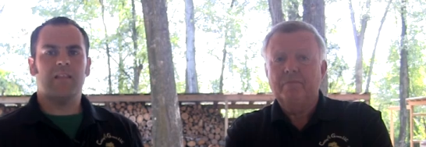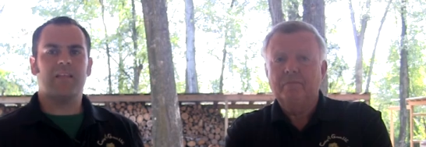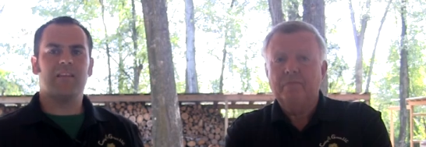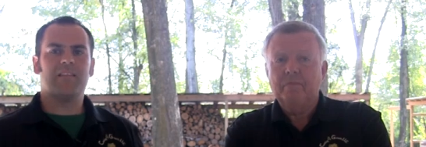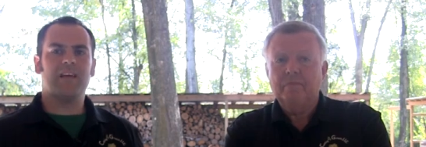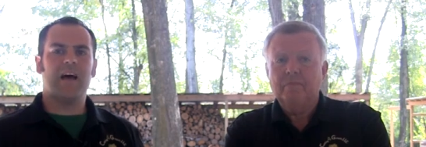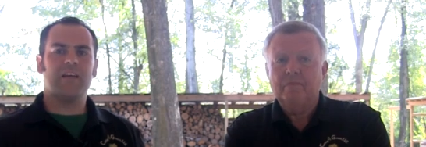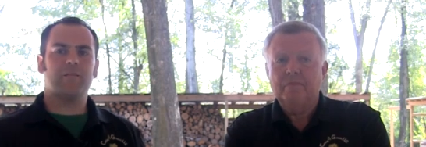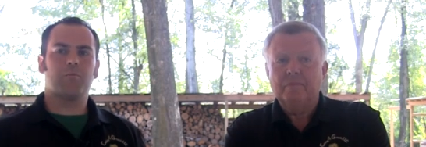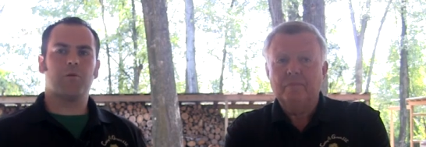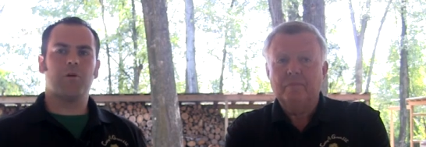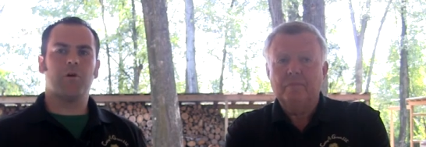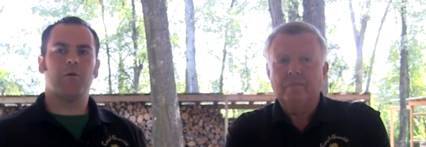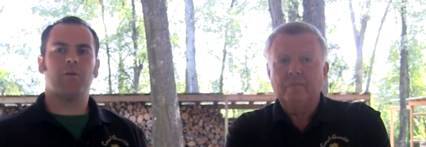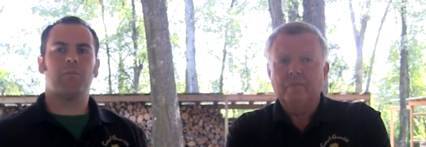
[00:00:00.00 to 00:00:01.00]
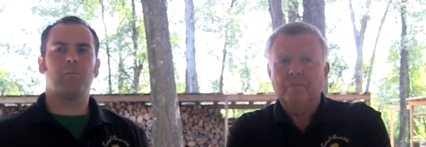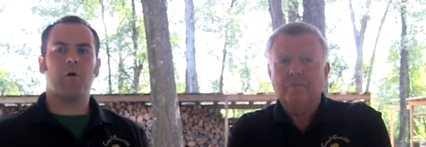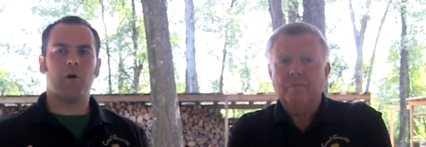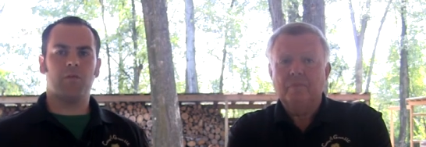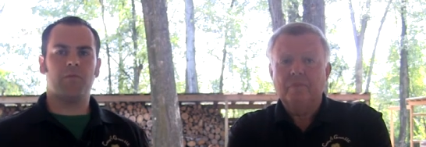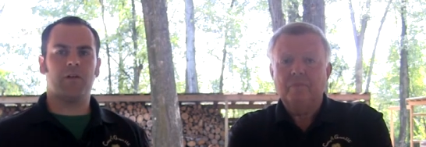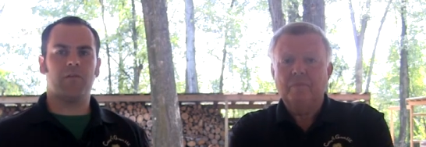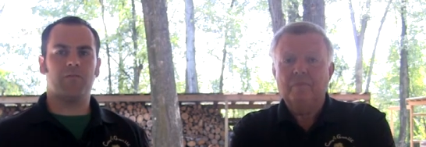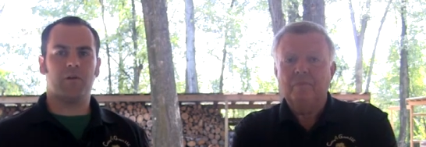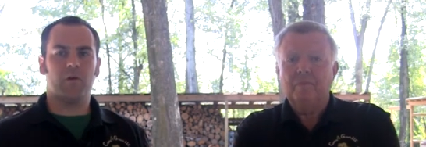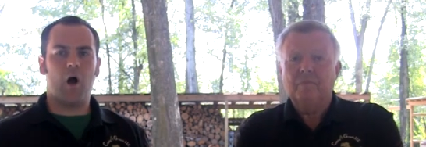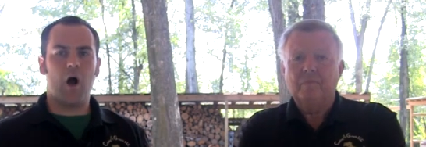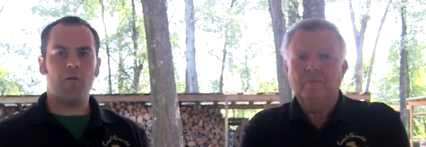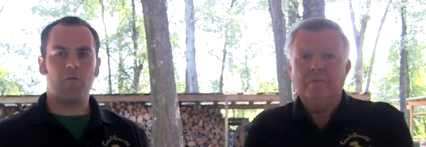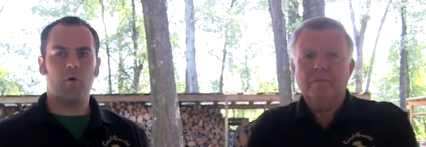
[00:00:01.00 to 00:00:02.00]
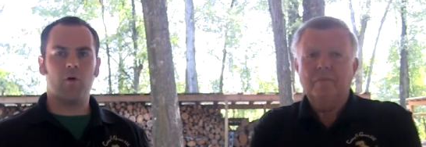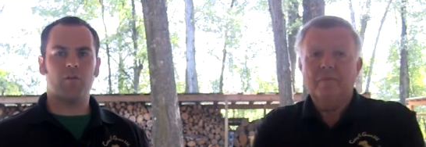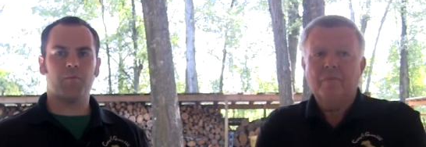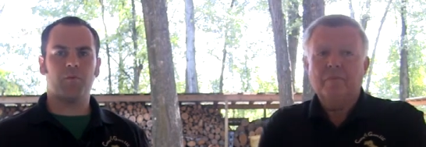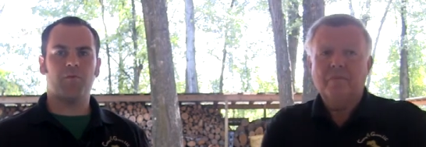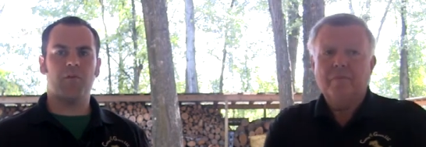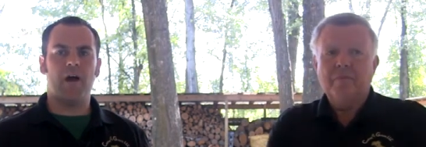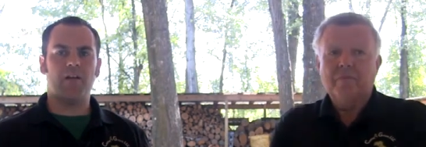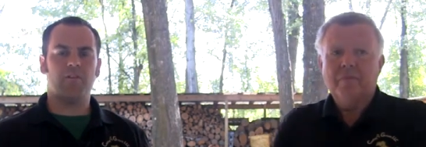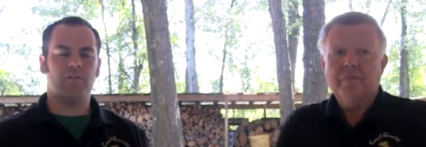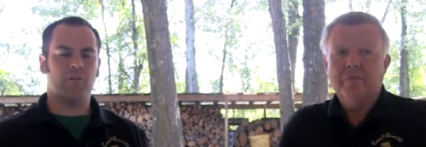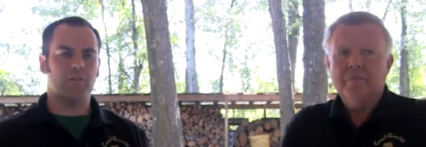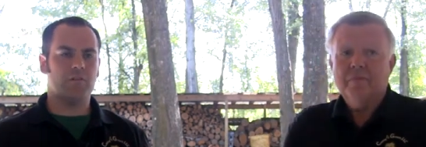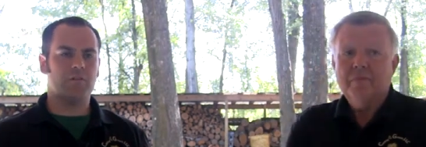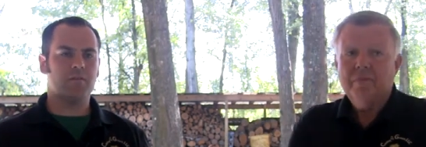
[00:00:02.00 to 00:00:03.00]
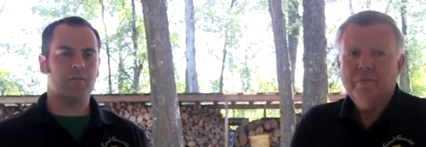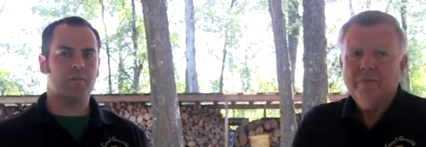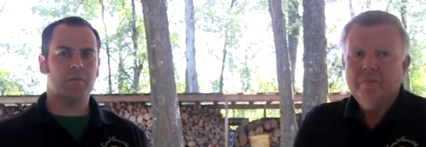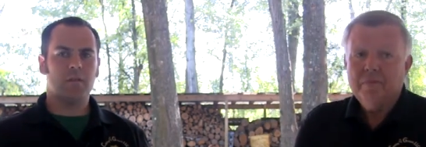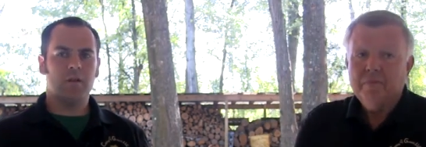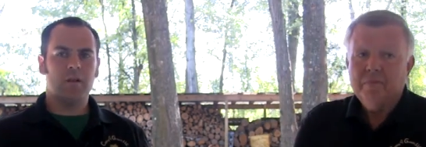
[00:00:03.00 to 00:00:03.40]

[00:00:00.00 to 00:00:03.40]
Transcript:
Speaker 1: This size brew is perfect for golf course professionals,